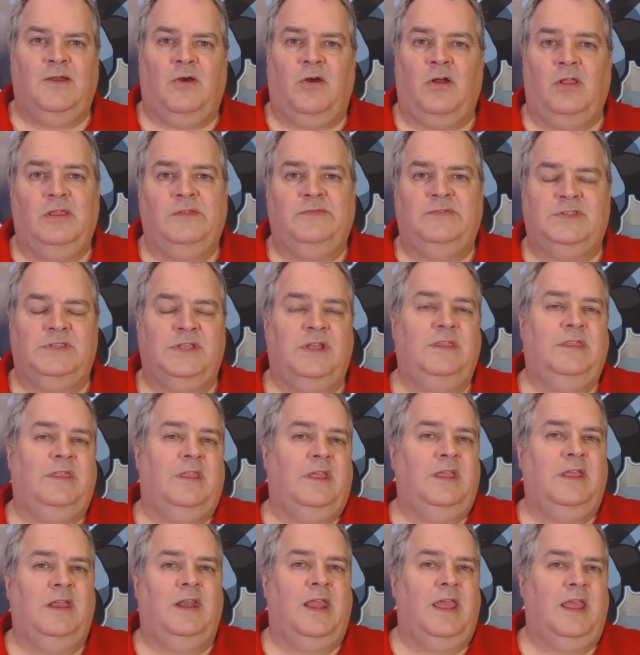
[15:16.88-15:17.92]
all of a sudden
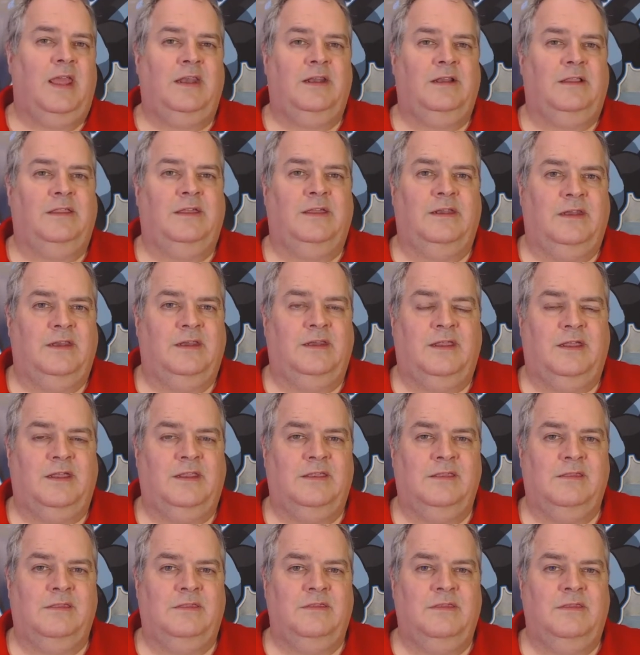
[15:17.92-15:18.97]
they can handle it,
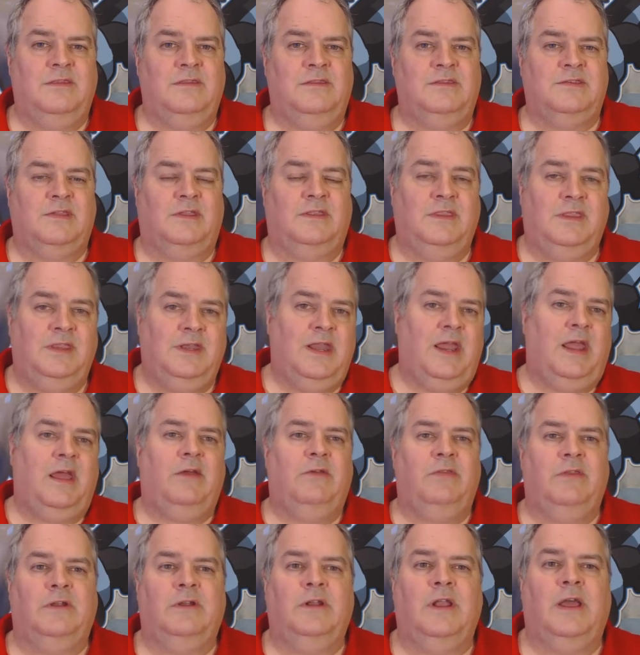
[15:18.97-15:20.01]
and suddenly
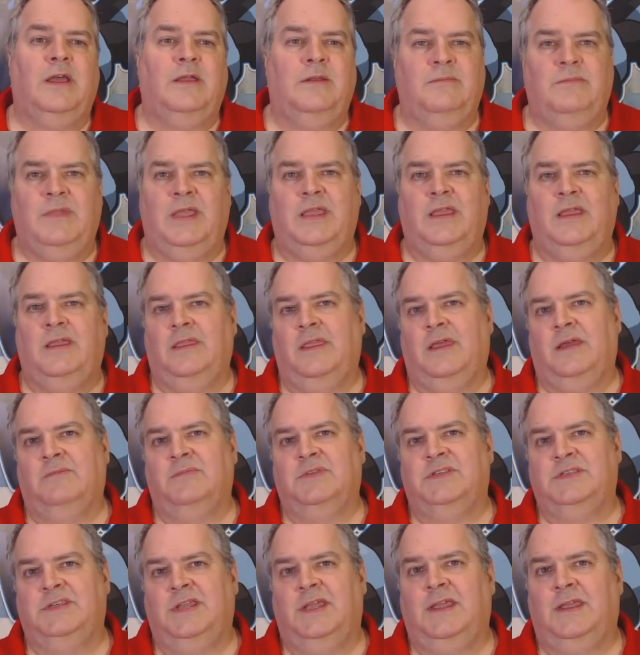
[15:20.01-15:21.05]
now they're not making that
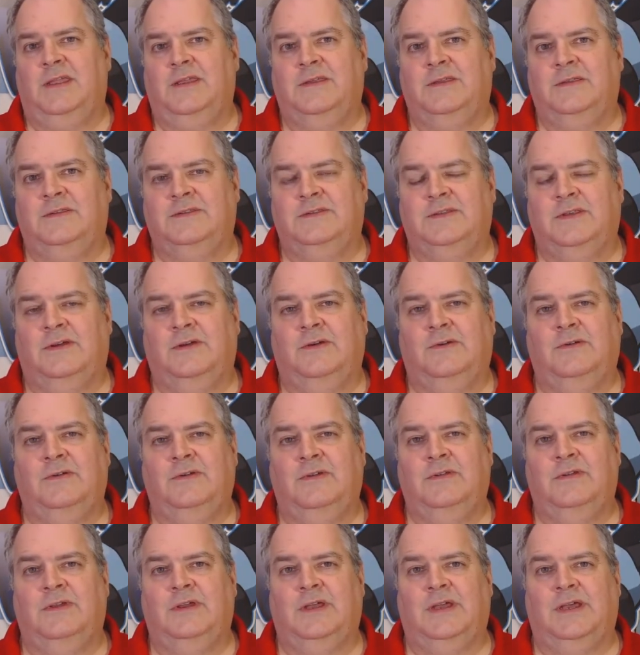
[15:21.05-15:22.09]
mistake.
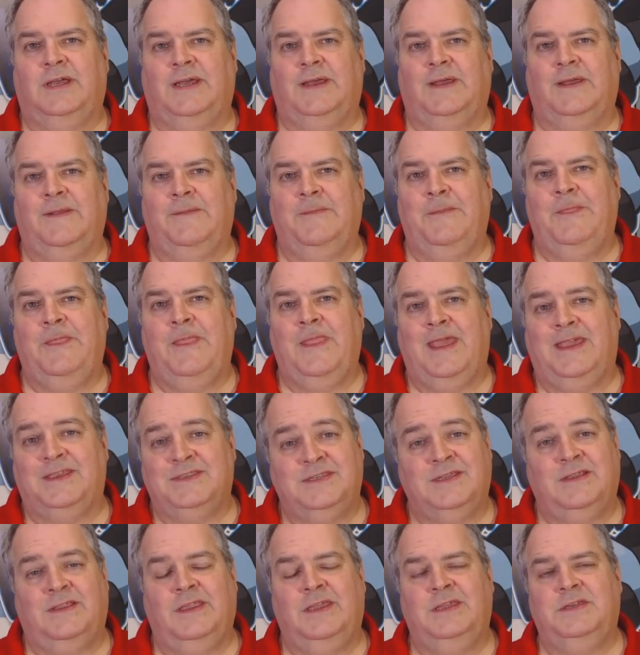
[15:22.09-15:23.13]
So
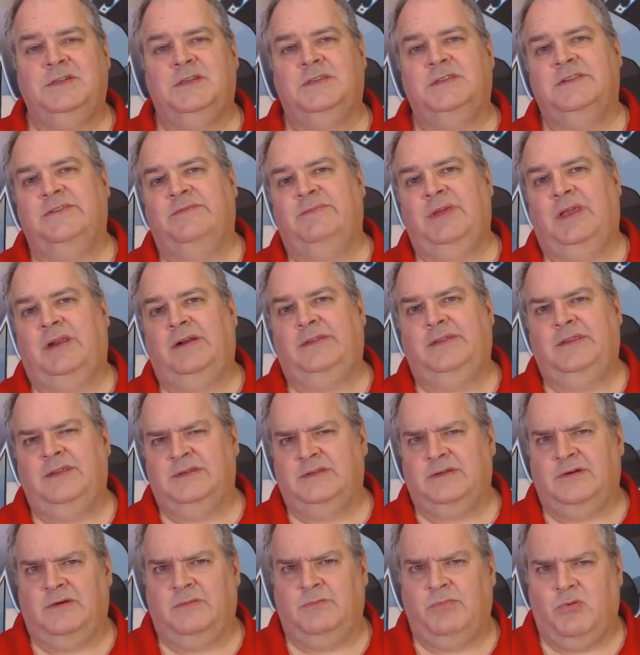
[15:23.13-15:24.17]
escalations of
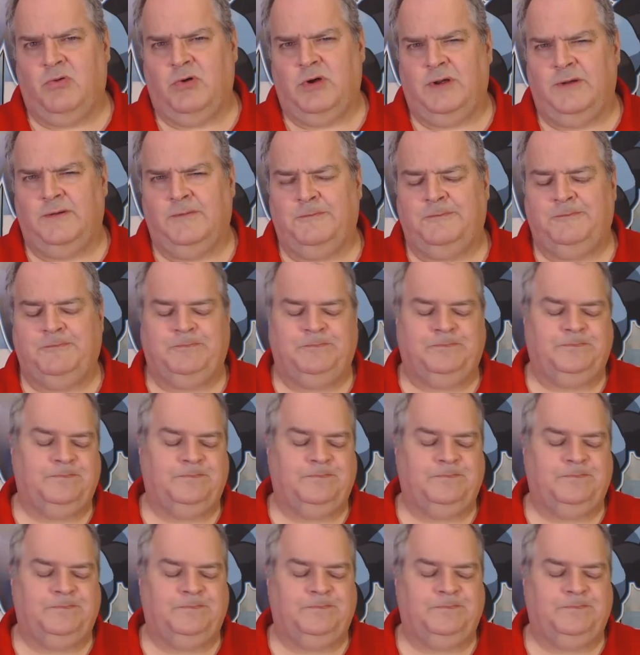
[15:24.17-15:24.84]
penalties are important.